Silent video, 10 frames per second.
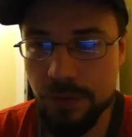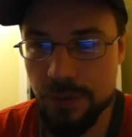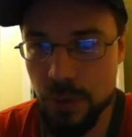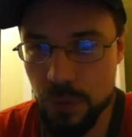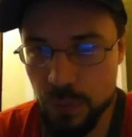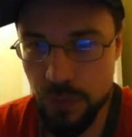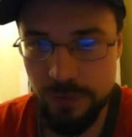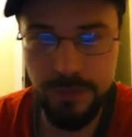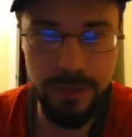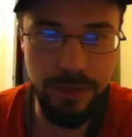this new
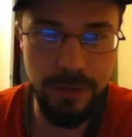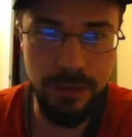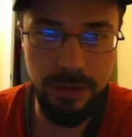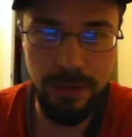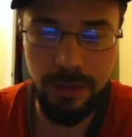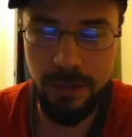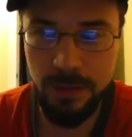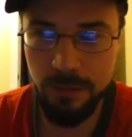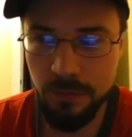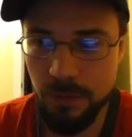Rifter,
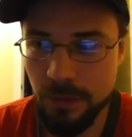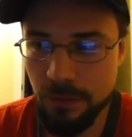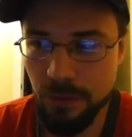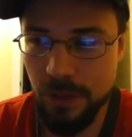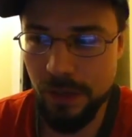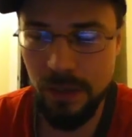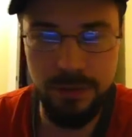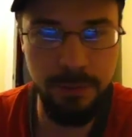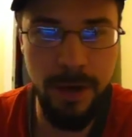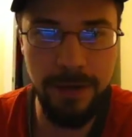what do I call
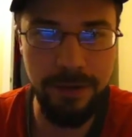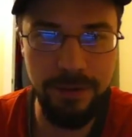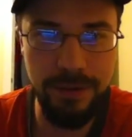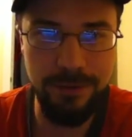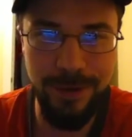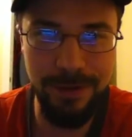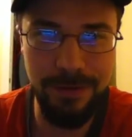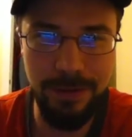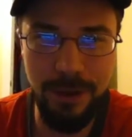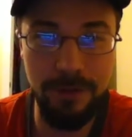it? Spiker. That's right.
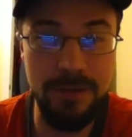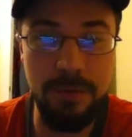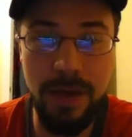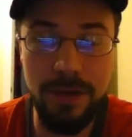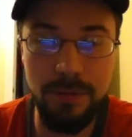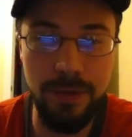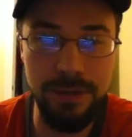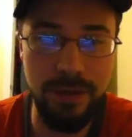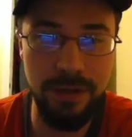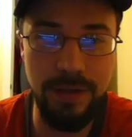I call it a Spiker
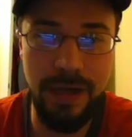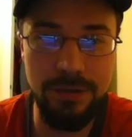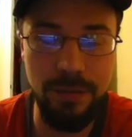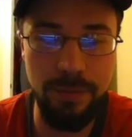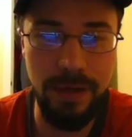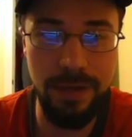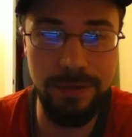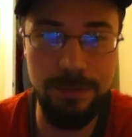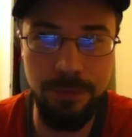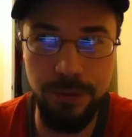because it can catch the
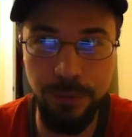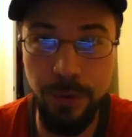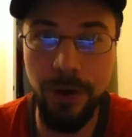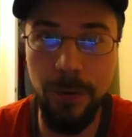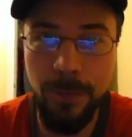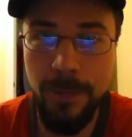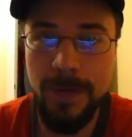pods pretty well.